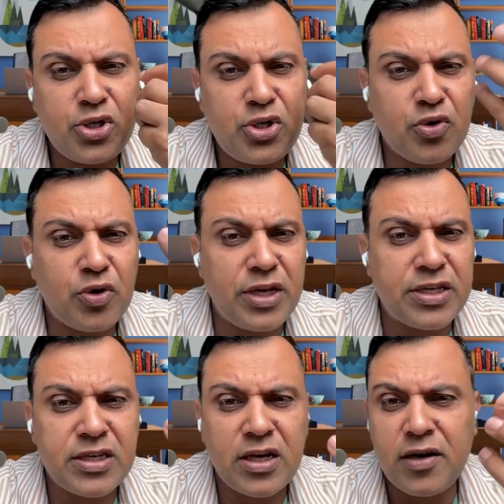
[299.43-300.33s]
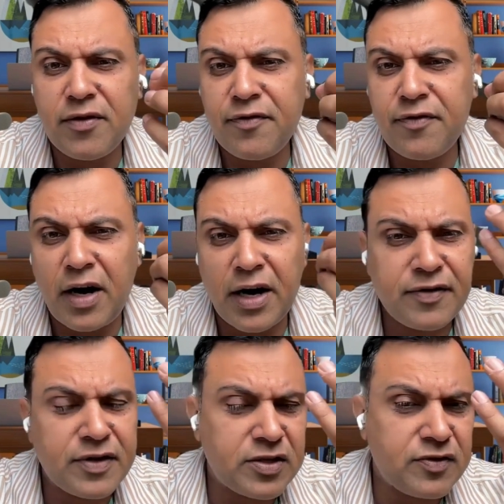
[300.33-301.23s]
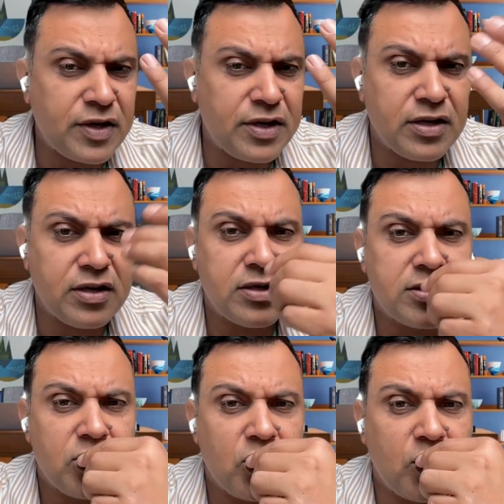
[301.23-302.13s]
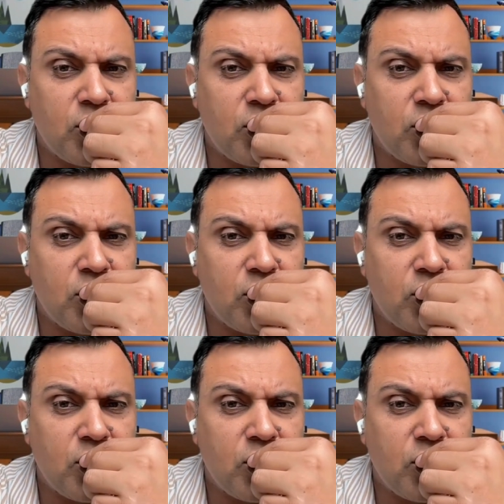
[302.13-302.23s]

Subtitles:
sugary stuff, artificial sweeteners,